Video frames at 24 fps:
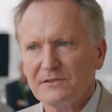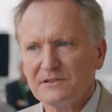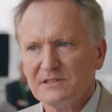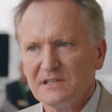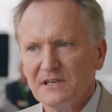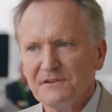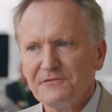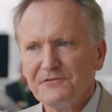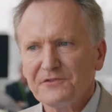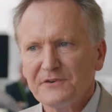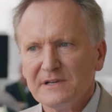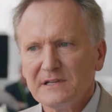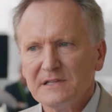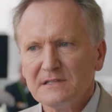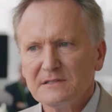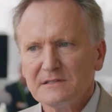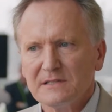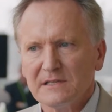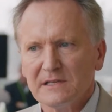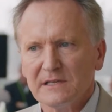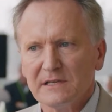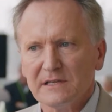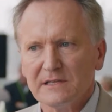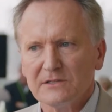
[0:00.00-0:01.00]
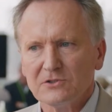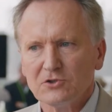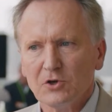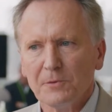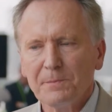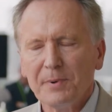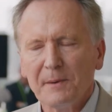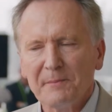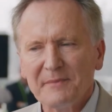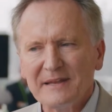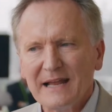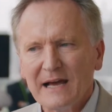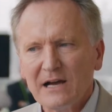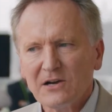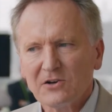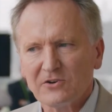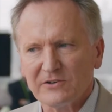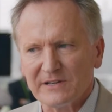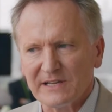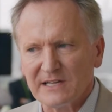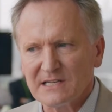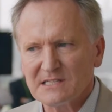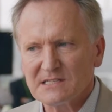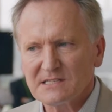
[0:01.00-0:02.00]
different dopamine
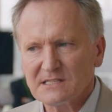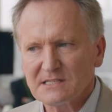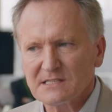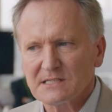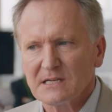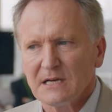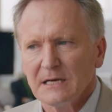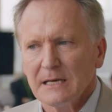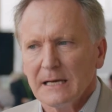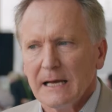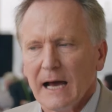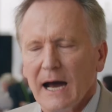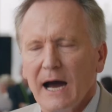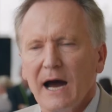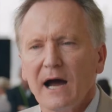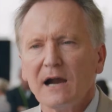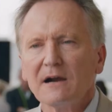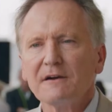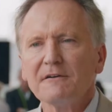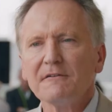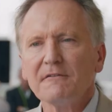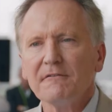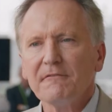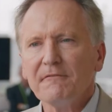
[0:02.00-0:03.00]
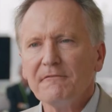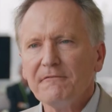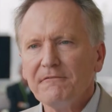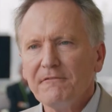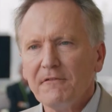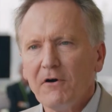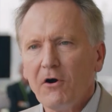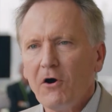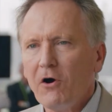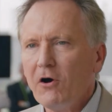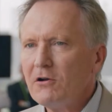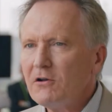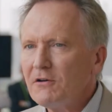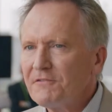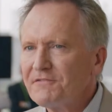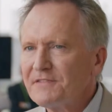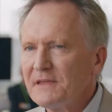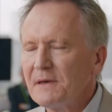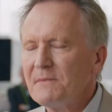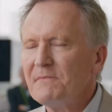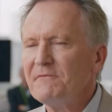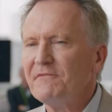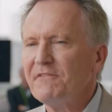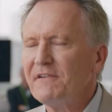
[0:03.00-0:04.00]
agonists are all of
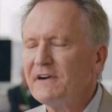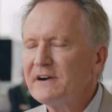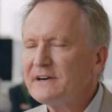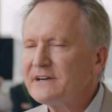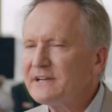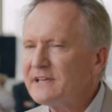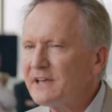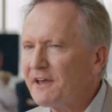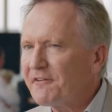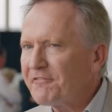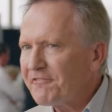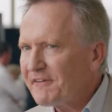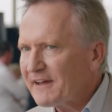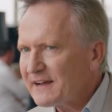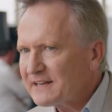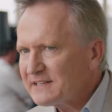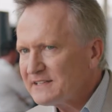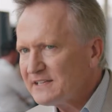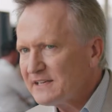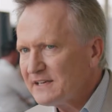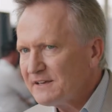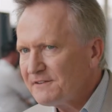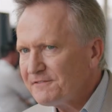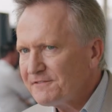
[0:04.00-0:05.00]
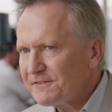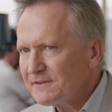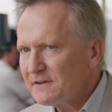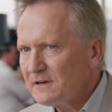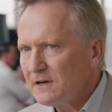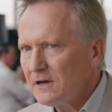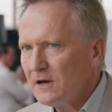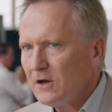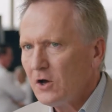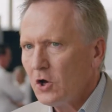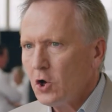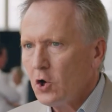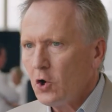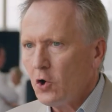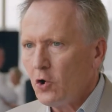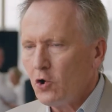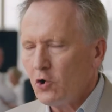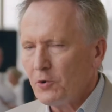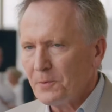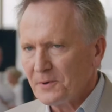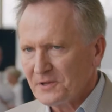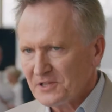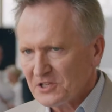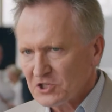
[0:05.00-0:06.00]
them very effective
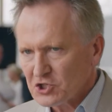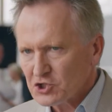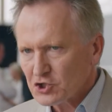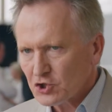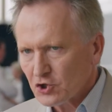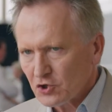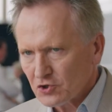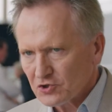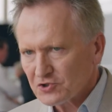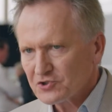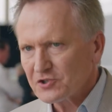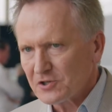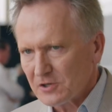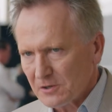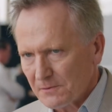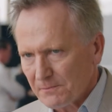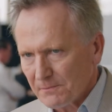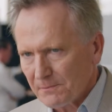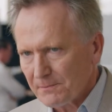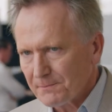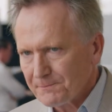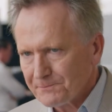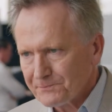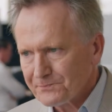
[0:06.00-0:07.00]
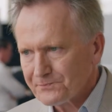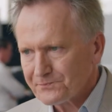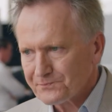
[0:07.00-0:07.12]
over the short term.